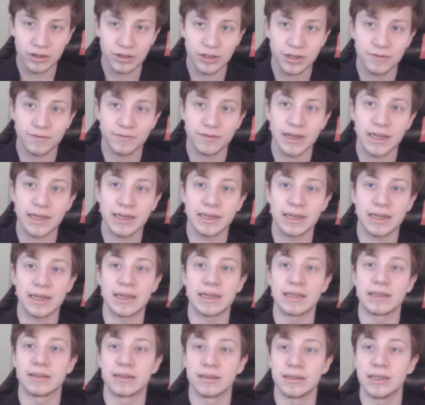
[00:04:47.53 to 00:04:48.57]
Another thing
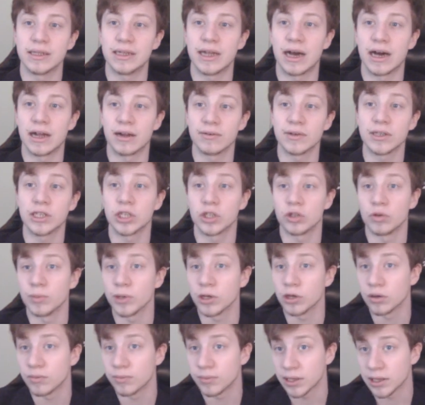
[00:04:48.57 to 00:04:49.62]
is LiDAR, which, to
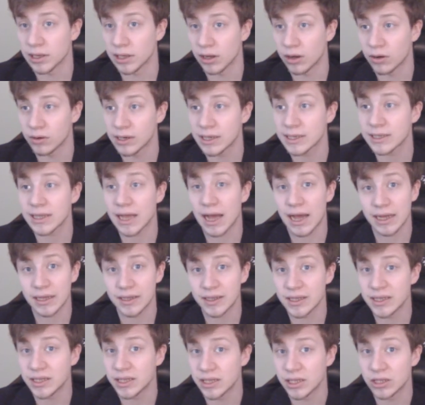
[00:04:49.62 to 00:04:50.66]
be completely honest, I
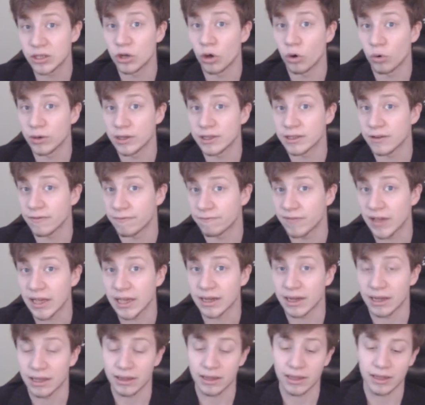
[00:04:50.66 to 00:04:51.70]
didn't know is a
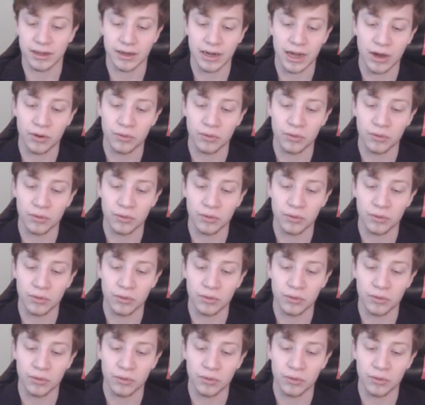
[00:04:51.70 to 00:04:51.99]
thing until